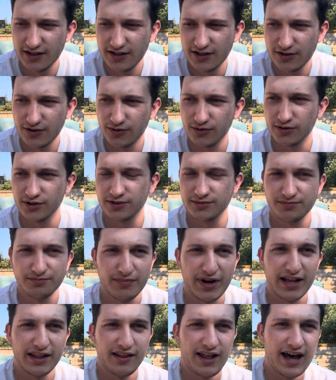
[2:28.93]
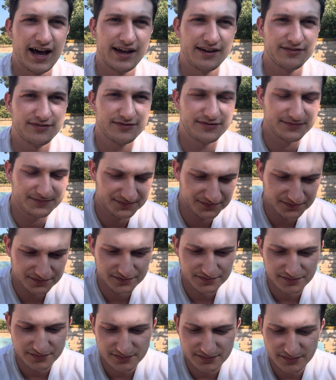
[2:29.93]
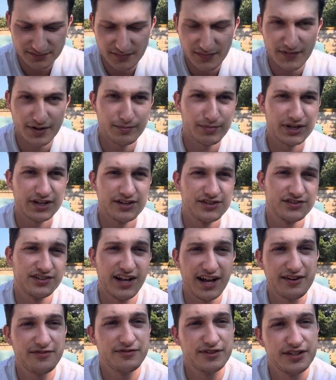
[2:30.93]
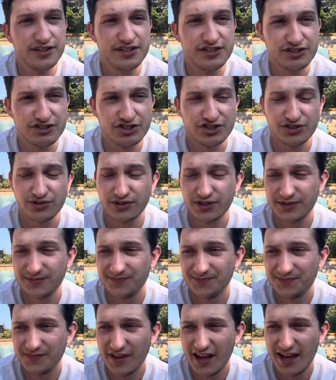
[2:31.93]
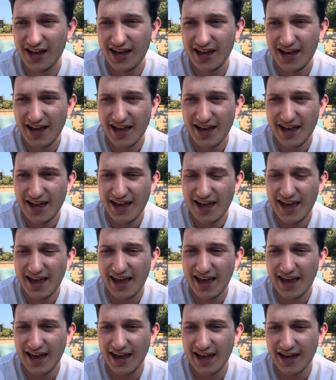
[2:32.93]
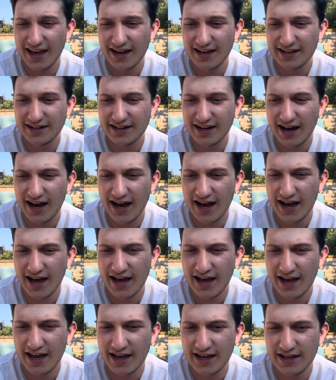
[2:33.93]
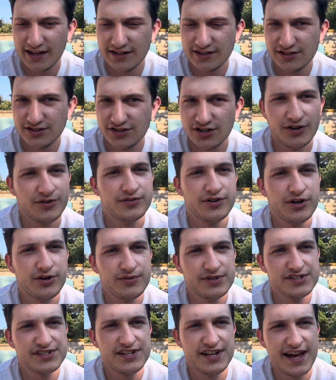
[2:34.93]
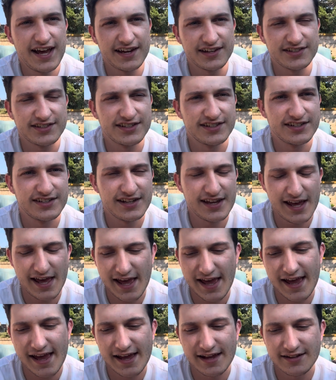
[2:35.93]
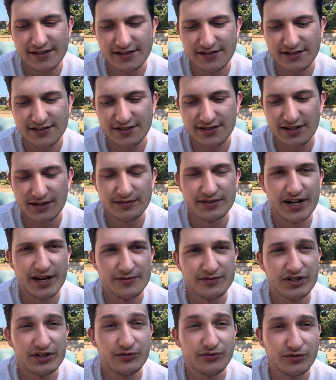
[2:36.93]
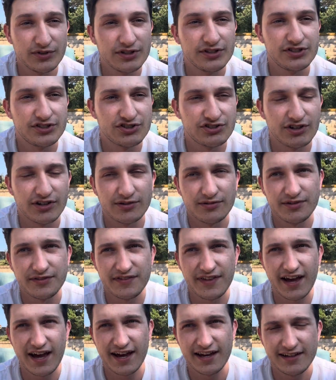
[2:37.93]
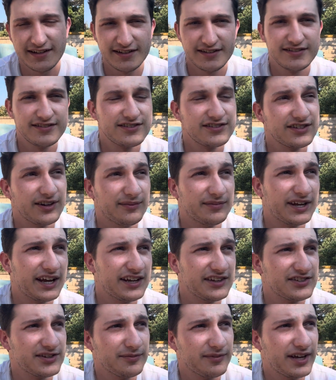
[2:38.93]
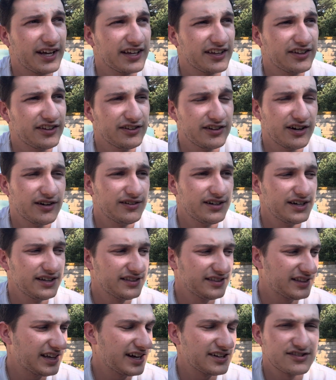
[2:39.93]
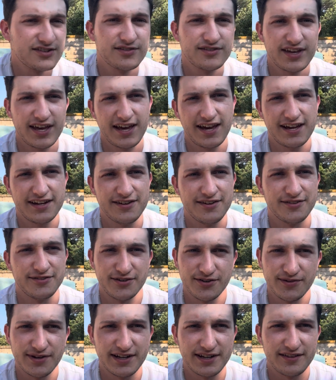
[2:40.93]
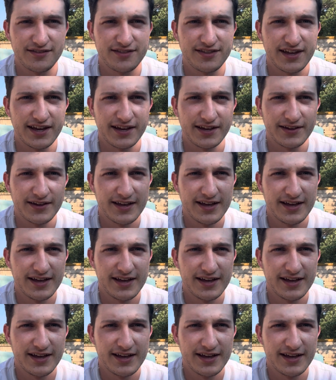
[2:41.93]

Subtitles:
or my life. Because life really is short, and I don't know what's next. And sometimes I really struggle with that. Some days I'm like, you know what? That's okay. I don't know anything.